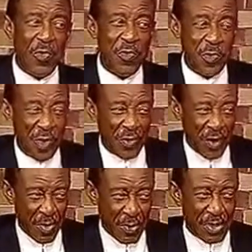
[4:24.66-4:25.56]

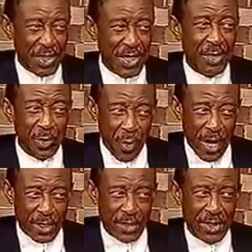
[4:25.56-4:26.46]
45% mm-hmm.
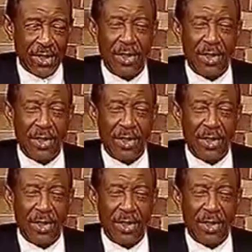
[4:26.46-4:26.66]
white,